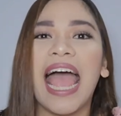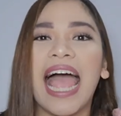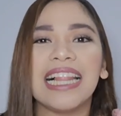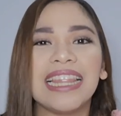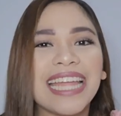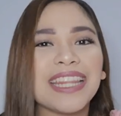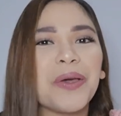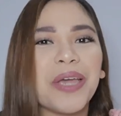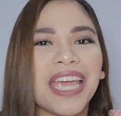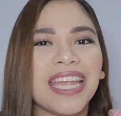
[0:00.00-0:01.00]
I'll let
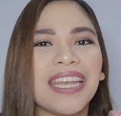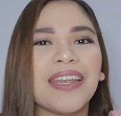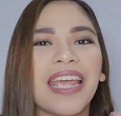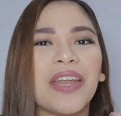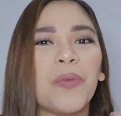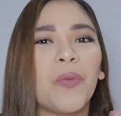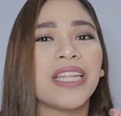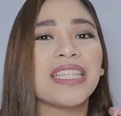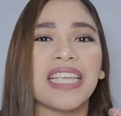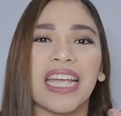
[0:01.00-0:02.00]
you in
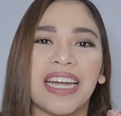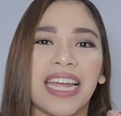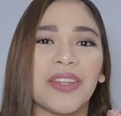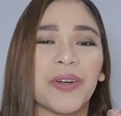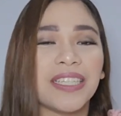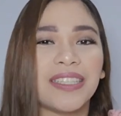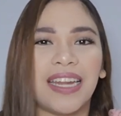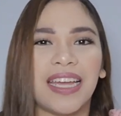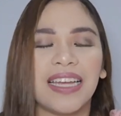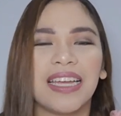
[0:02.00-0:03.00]
one secret or
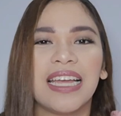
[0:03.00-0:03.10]
trick.